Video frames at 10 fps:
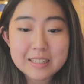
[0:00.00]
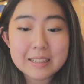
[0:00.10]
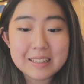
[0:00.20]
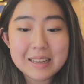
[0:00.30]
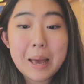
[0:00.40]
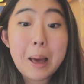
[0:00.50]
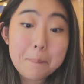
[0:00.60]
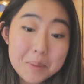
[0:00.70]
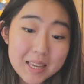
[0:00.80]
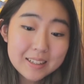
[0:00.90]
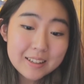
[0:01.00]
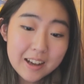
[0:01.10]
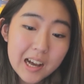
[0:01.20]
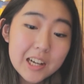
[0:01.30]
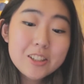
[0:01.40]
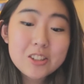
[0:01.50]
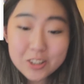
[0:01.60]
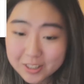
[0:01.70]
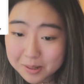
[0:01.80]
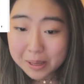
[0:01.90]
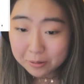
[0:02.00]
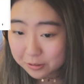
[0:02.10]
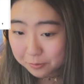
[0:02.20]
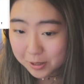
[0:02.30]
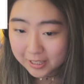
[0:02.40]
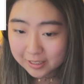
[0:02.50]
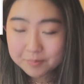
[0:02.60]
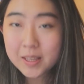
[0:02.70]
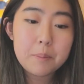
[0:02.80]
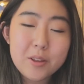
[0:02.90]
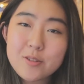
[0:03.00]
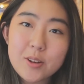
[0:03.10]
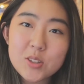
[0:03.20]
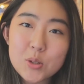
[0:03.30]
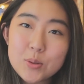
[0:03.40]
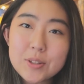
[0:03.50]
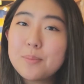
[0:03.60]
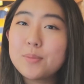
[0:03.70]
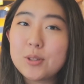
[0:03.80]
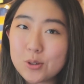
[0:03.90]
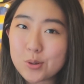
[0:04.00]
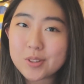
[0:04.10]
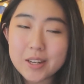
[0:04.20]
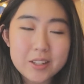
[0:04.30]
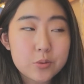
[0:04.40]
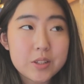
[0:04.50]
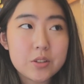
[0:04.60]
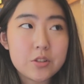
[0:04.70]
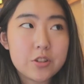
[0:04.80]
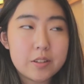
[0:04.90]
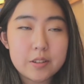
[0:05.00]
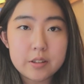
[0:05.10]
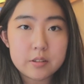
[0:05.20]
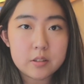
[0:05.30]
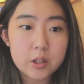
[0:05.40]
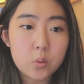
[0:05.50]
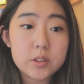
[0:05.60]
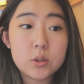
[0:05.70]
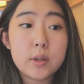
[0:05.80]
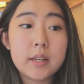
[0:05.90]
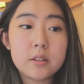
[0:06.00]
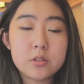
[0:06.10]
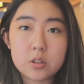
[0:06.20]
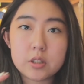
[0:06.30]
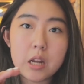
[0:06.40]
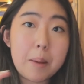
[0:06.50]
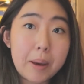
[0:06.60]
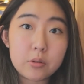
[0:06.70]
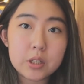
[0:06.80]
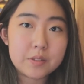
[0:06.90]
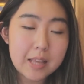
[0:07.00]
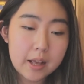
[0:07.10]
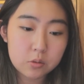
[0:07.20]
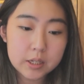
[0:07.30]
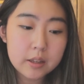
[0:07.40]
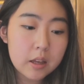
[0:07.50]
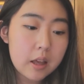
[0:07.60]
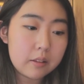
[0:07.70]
to make a good amount of money, but there's also some social science research that says like once you hit a certain amount of salary,